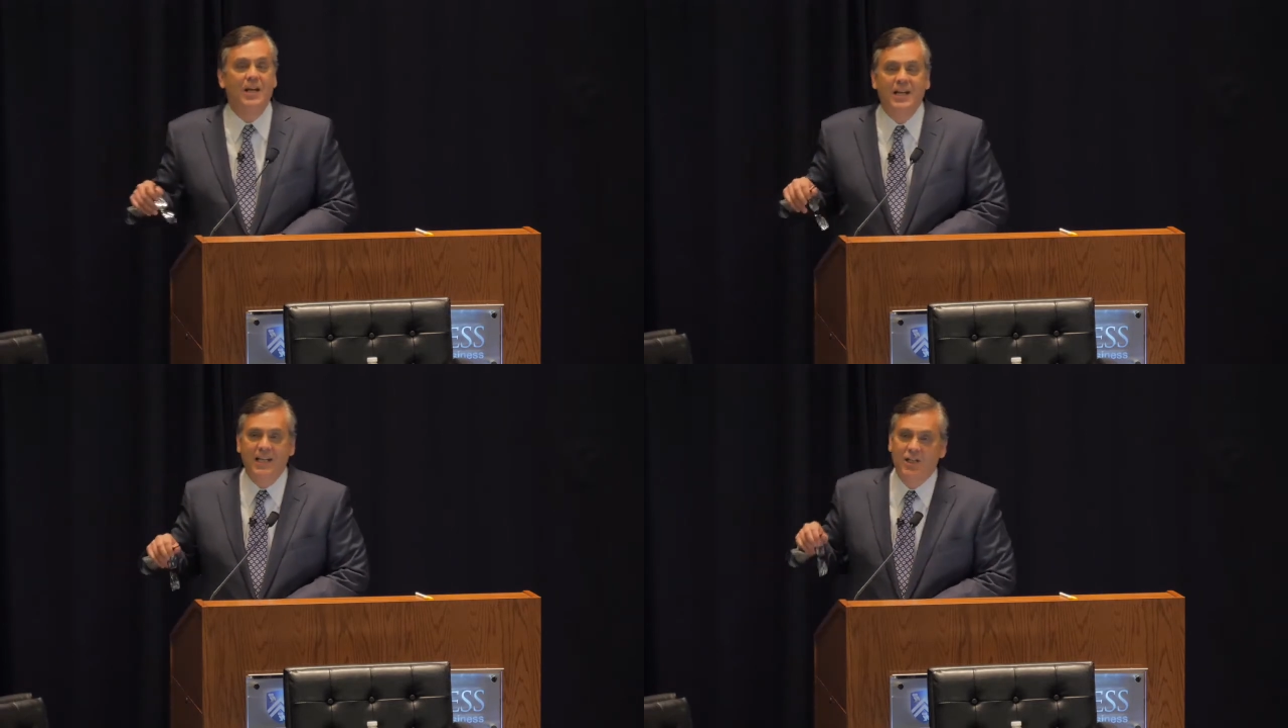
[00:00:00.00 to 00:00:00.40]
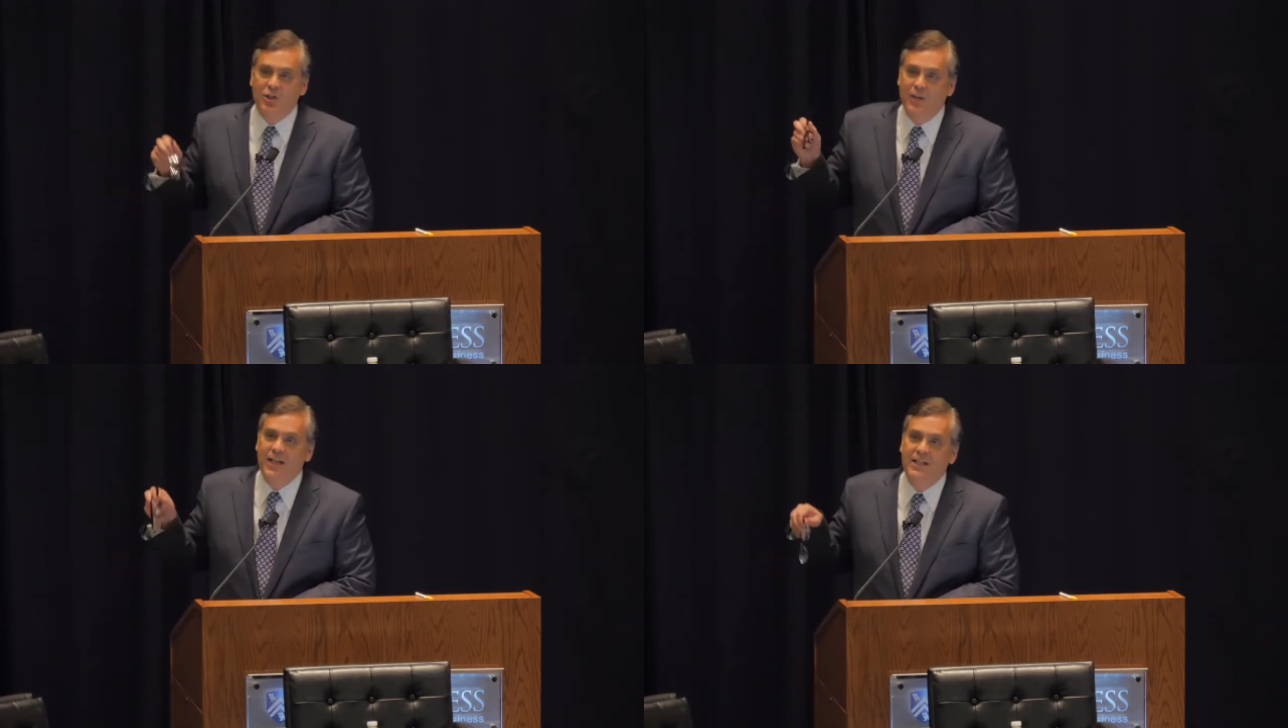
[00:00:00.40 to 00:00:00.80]
he
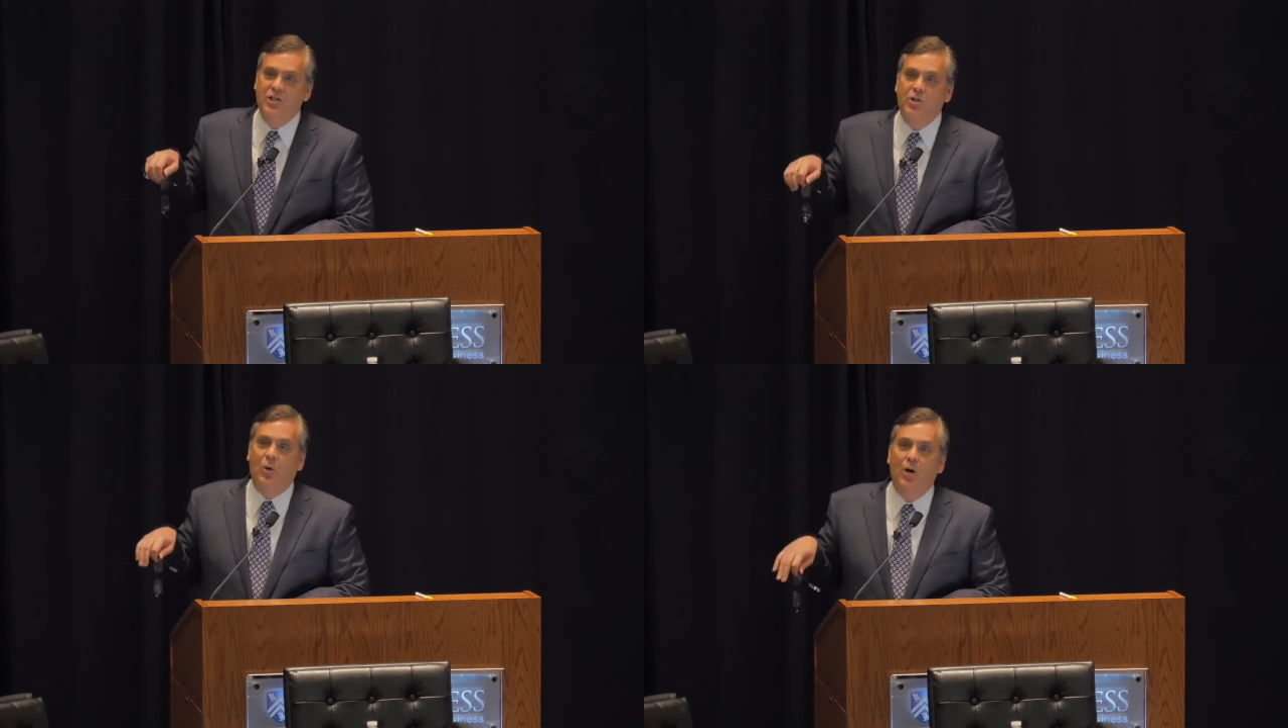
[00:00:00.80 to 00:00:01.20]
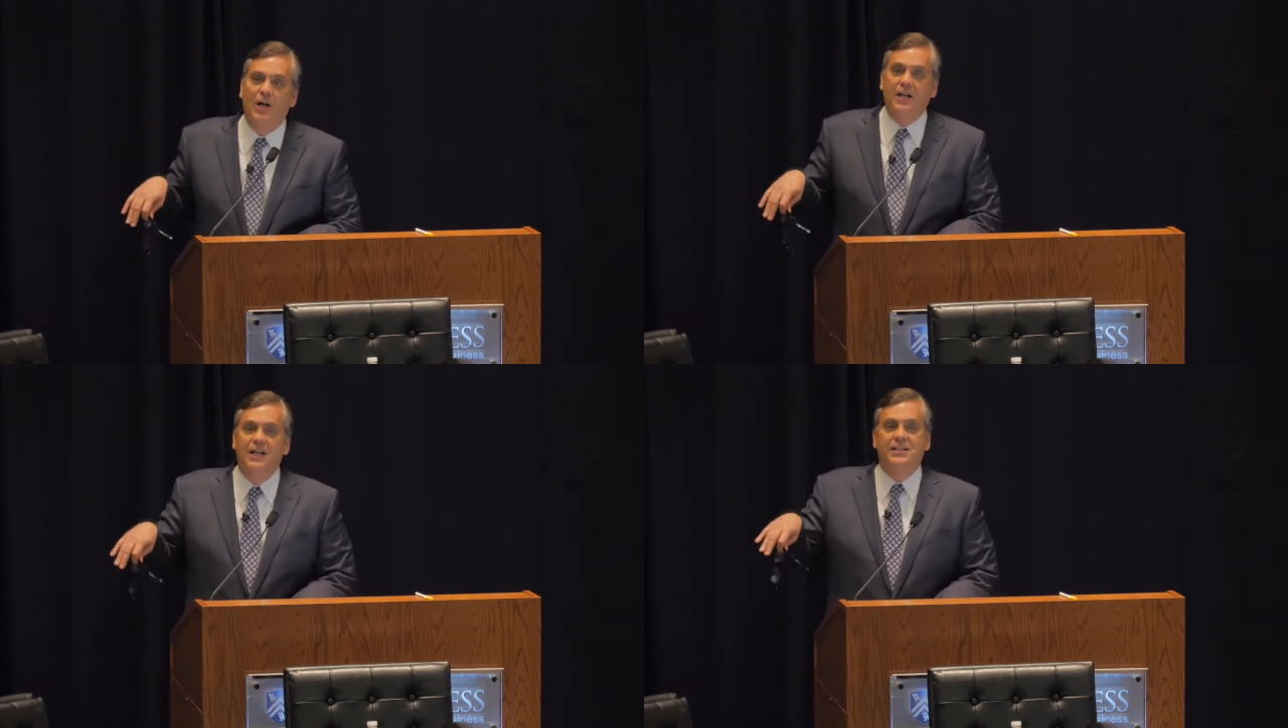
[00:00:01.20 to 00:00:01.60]
trained a
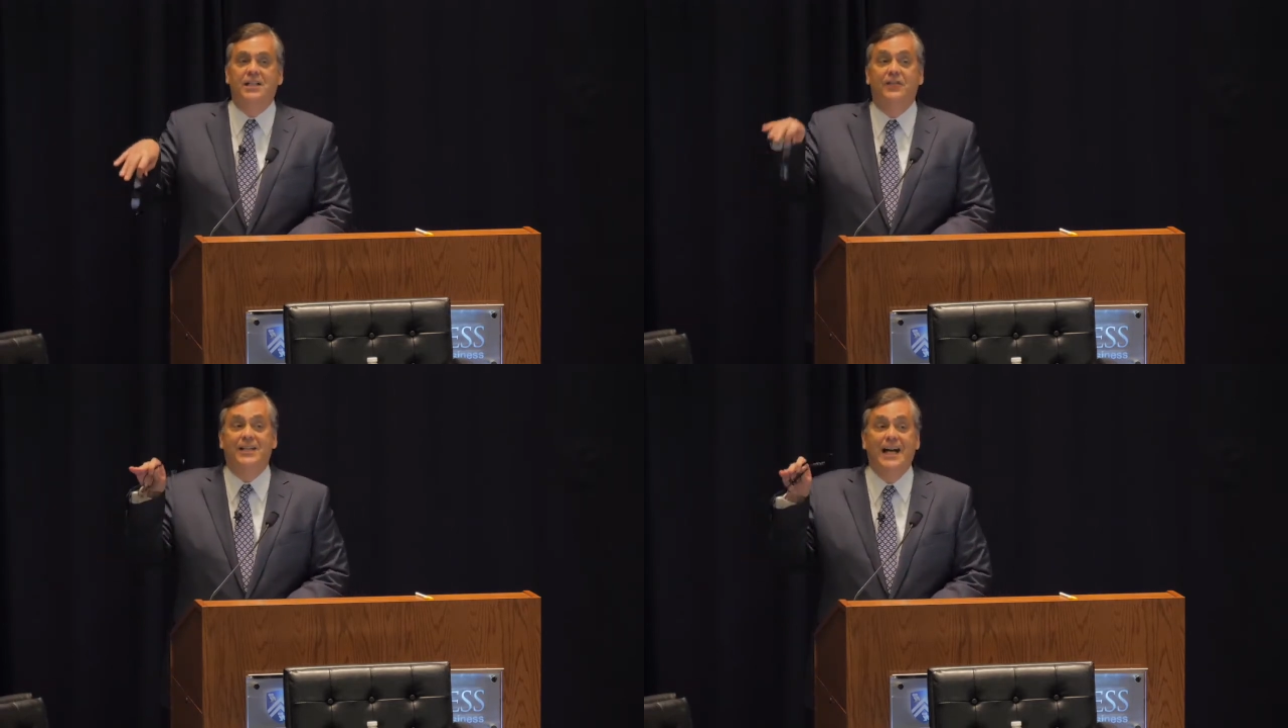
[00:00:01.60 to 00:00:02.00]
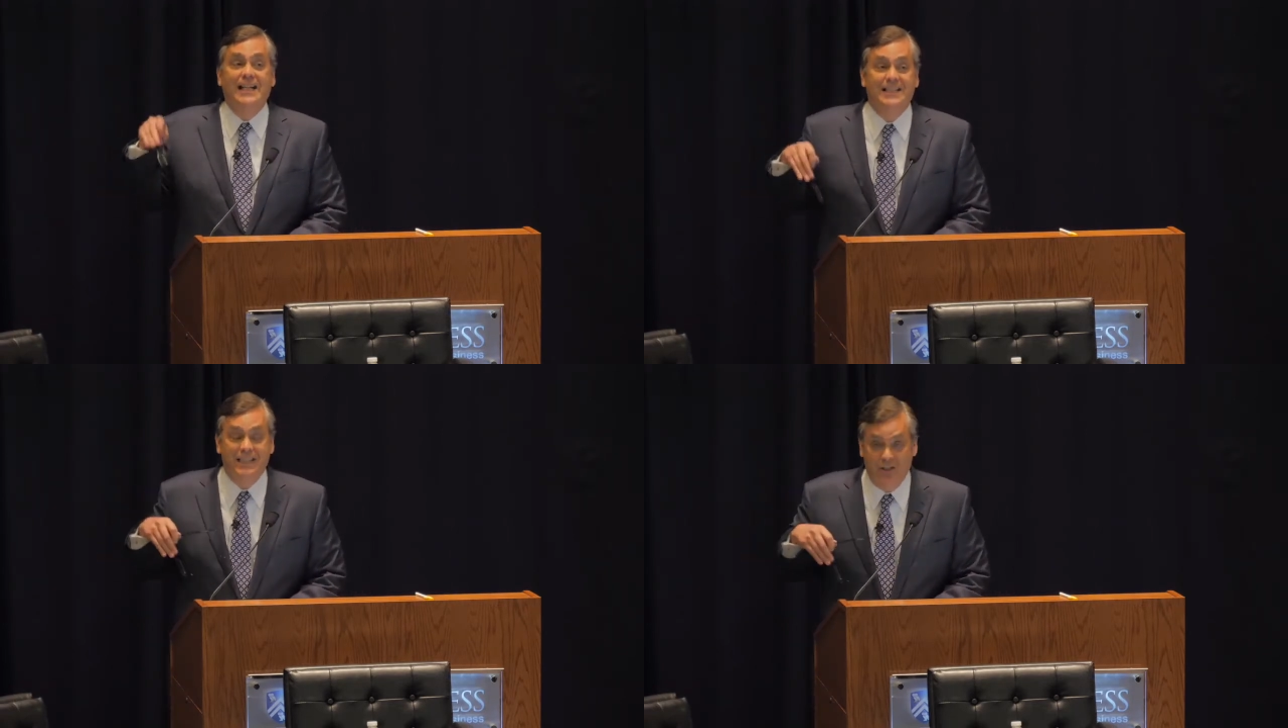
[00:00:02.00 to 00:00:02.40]
dog to give a
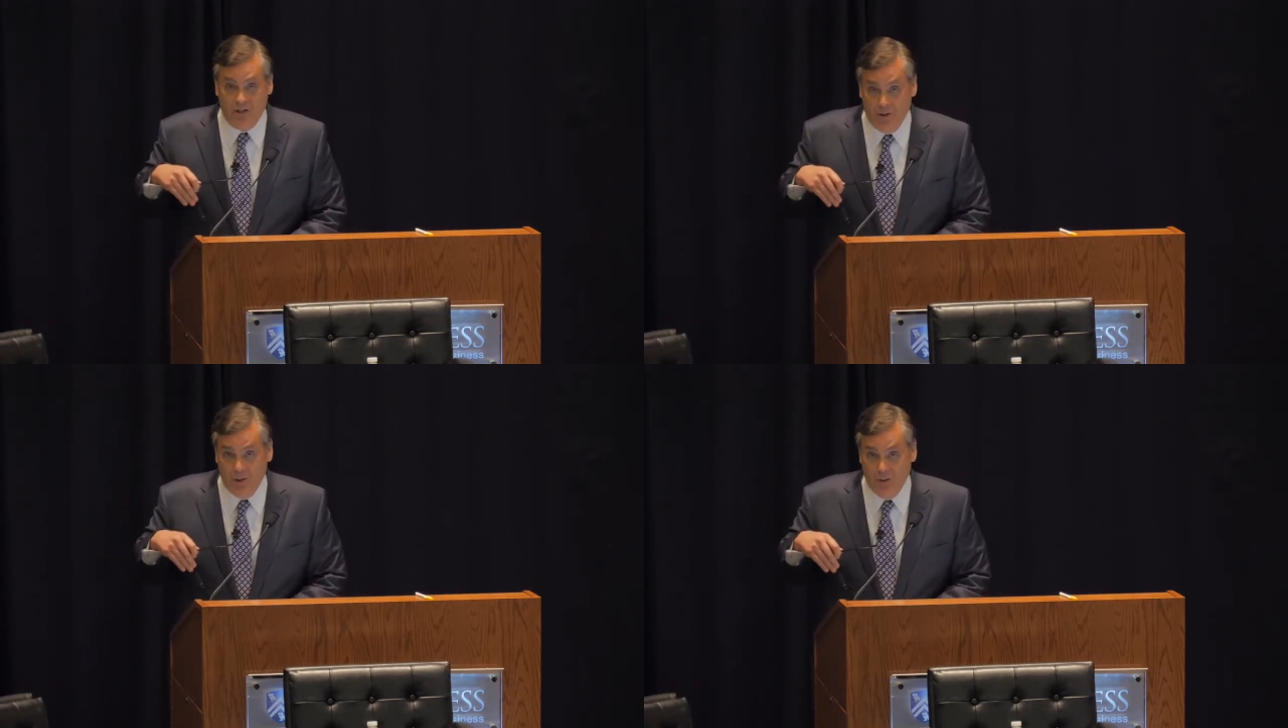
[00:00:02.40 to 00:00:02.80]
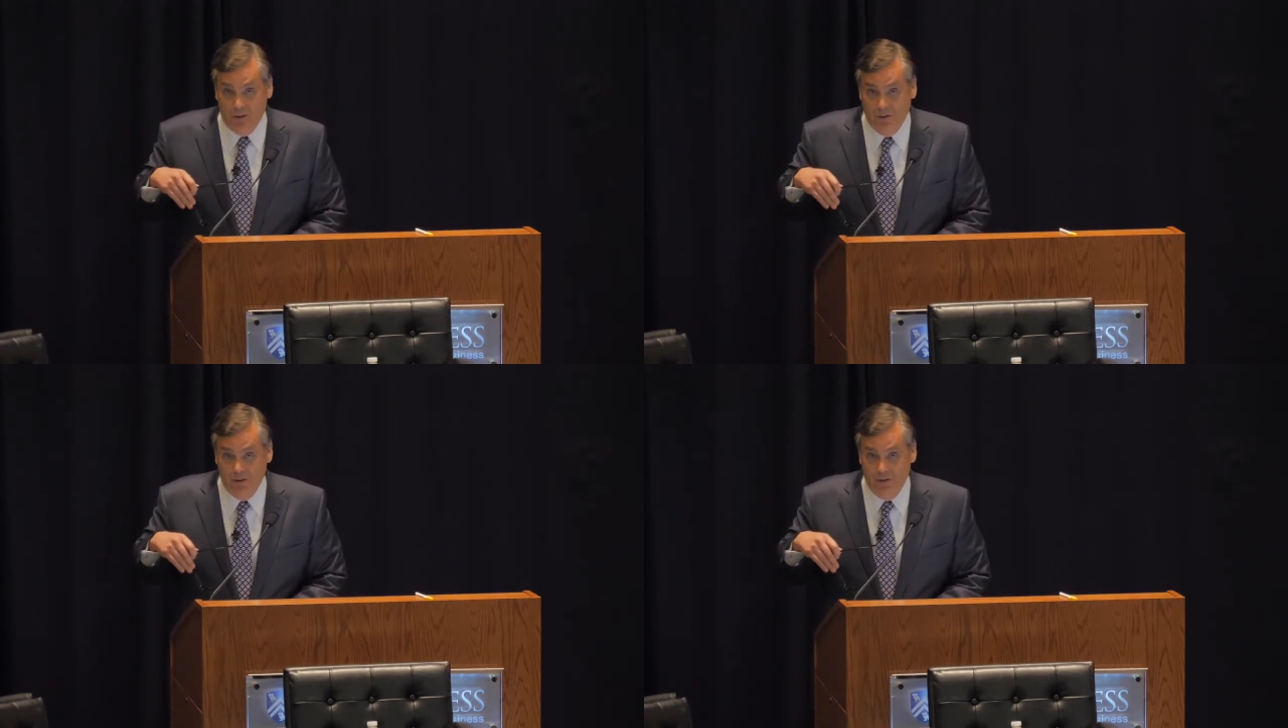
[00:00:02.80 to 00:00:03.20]
Nazi salute.